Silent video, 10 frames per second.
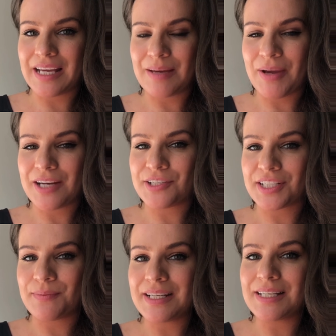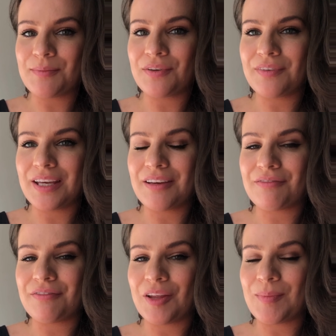a Patrick Swayze movie
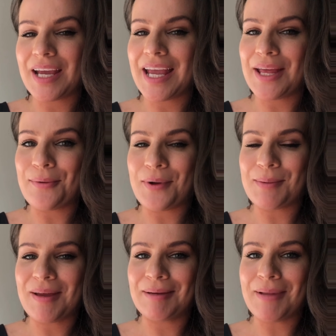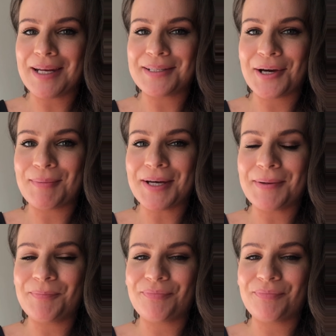filming in Winnipeg, Manitoba.